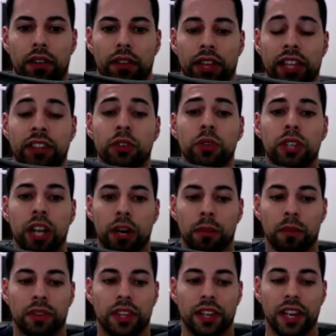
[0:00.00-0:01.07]
do come
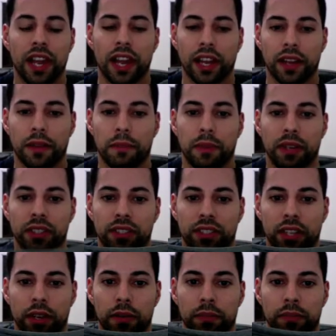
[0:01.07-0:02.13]
with a neck, but
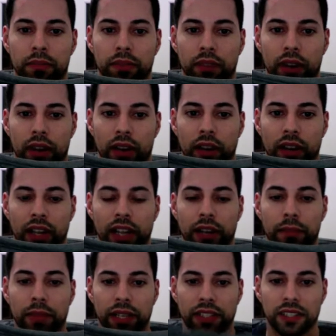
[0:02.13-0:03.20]
some are like them
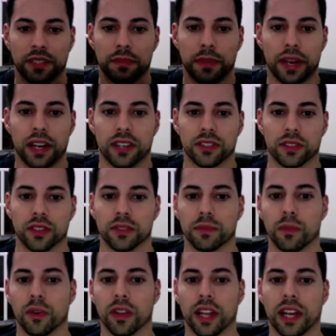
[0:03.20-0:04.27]
like this better. So it's
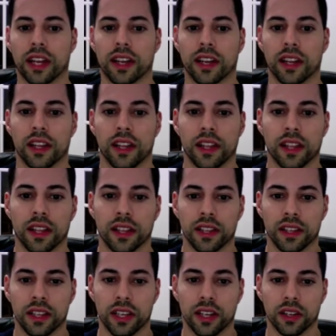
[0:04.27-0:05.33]
more like
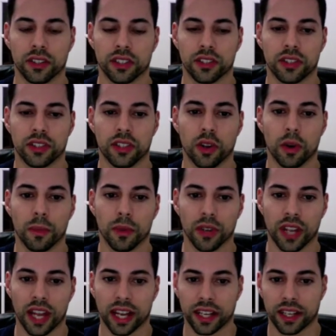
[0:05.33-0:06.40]
just normal
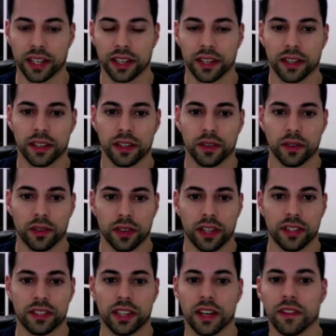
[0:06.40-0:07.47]
neck,
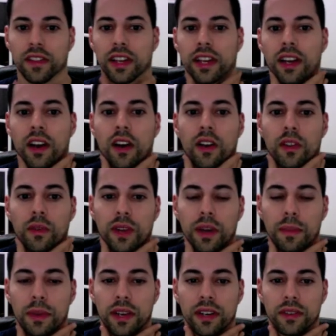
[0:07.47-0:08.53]
instead of like all the way
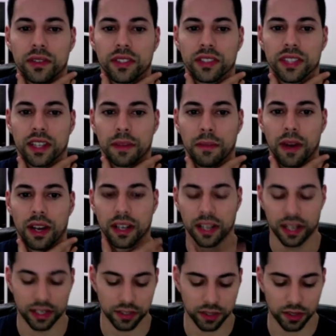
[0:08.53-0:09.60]
up here, which is like mock
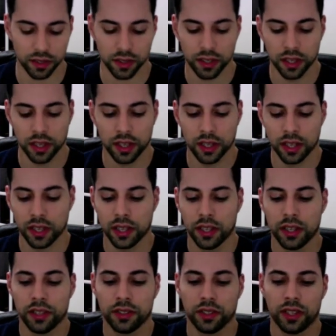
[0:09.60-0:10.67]
neck. So
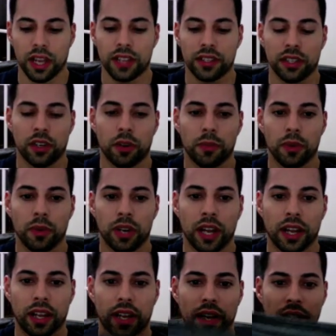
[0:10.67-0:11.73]
it has a normal
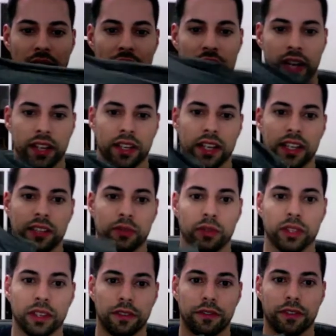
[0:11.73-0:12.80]
neck, and it's
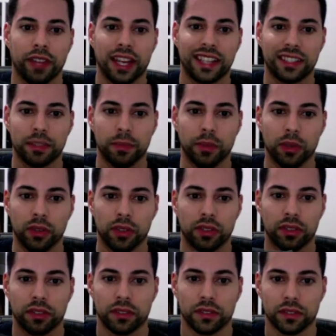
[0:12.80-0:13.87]
really flexible.
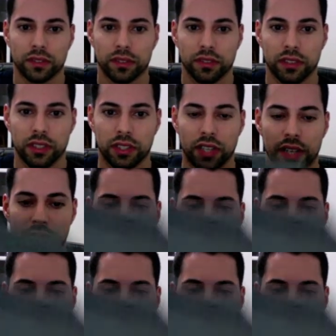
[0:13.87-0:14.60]
As you